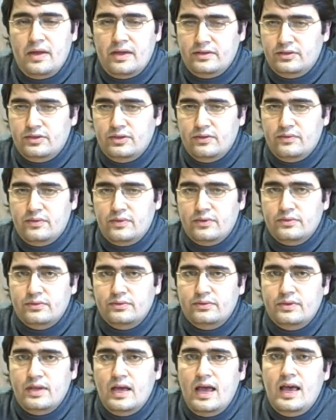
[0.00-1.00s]

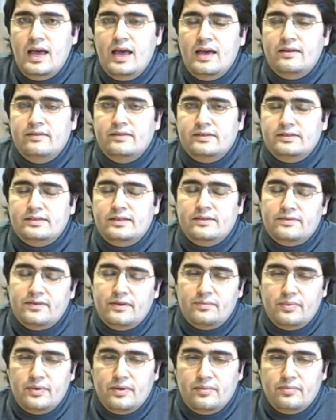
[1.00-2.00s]
interviews with
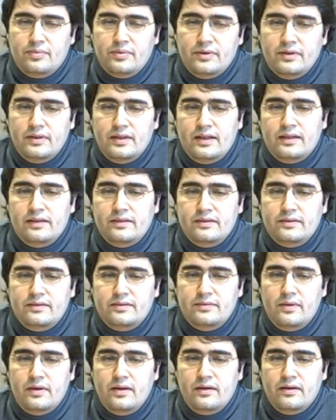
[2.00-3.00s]
different people,
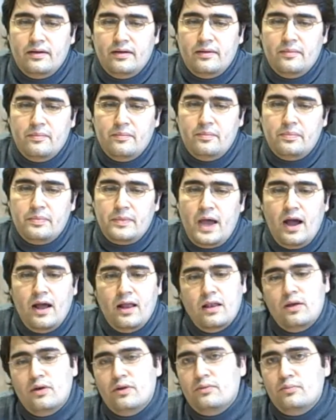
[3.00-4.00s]
and I
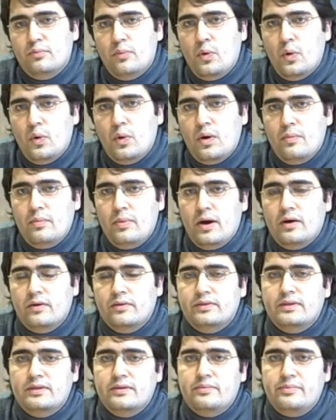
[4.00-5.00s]
learned more
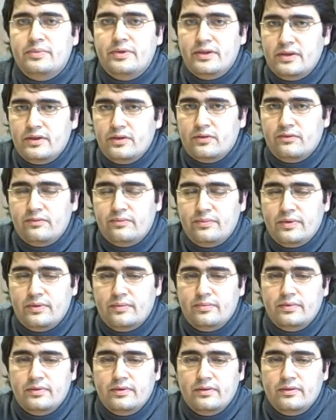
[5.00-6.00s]
about the opinion of
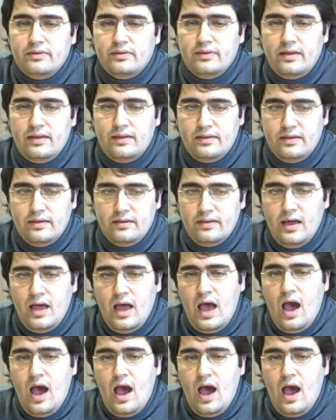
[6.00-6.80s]
people and the,